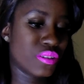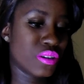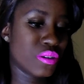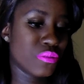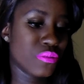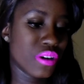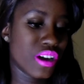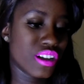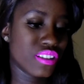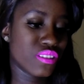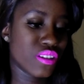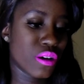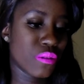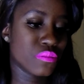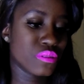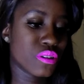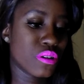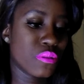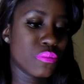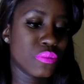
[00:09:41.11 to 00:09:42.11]
I don't know where I thought I
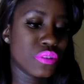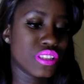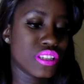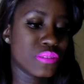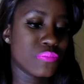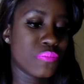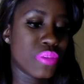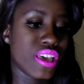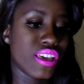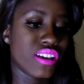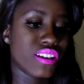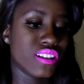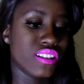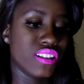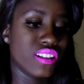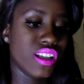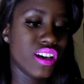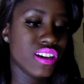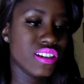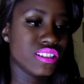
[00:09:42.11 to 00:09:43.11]
was going with this Pink
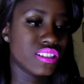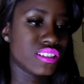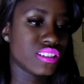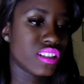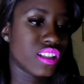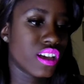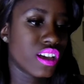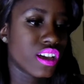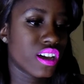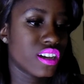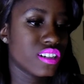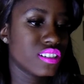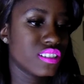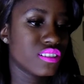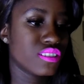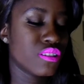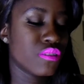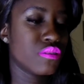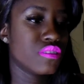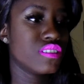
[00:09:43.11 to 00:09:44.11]
Lust. Like, I
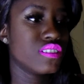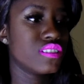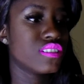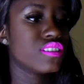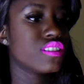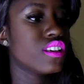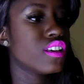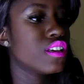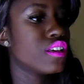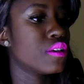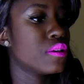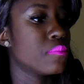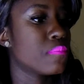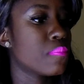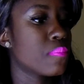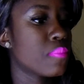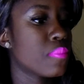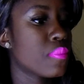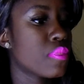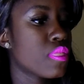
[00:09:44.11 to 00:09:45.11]
just don't understand.
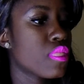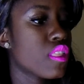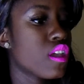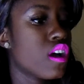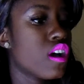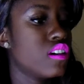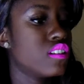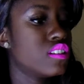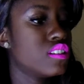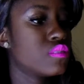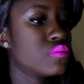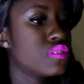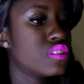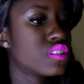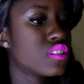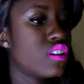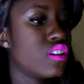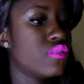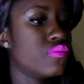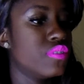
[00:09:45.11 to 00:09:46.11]
Oh, this one
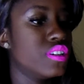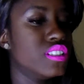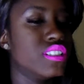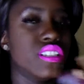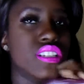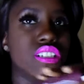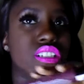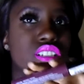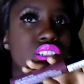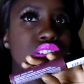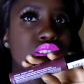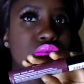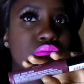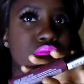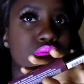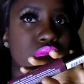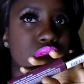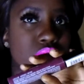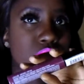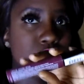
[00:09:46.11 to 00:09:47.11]
is called Vintage,
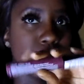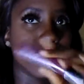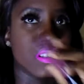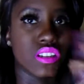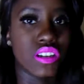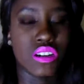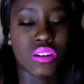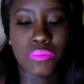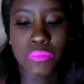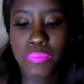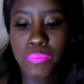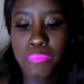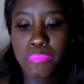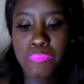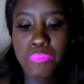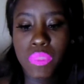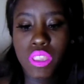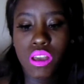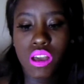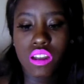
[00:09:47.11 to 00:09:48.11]
if you want to know.
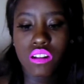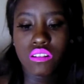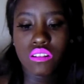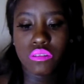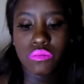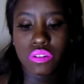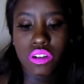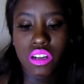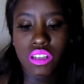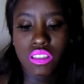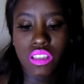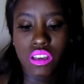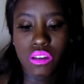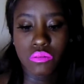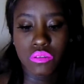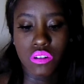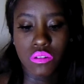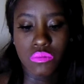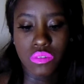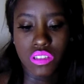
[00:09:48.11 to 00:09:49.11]
I don't know where I think I
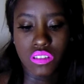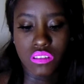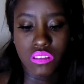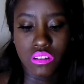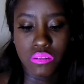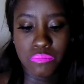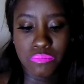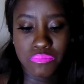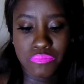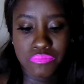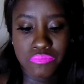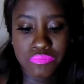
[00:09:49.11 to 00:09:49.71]
was going with this, though.